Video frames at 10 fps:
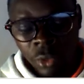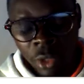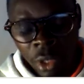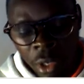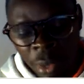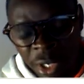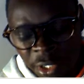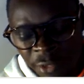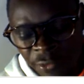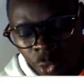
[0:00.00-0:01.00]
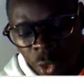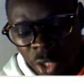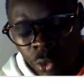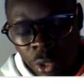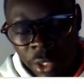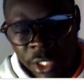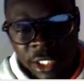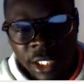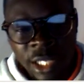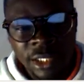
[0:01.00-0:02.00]
But if you were to, this is
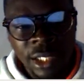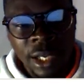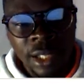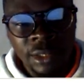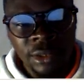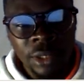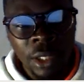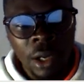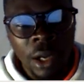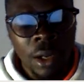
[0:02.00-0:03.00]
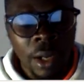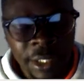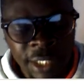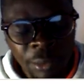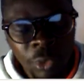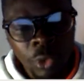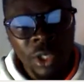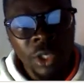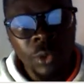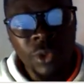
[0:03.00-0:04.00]
just an example working
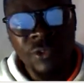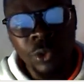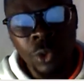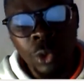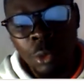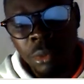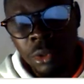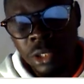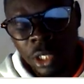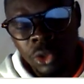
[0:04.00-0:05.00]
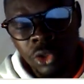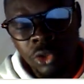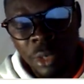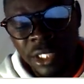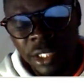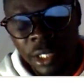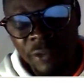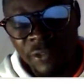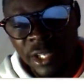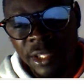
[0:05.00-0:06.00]
with Visual Composer, because you might find
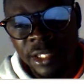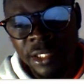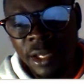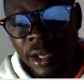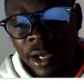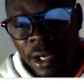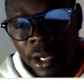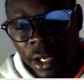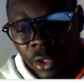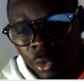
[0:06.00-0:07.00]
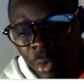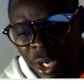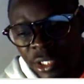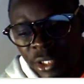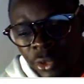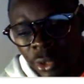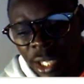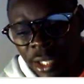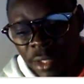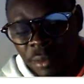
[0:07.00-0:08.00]
that you might install a
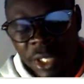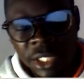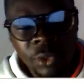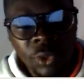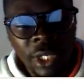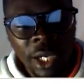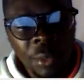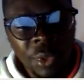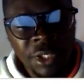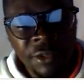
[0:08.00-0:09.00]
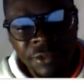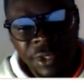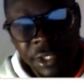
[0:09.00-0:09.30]
theme, but it will come with different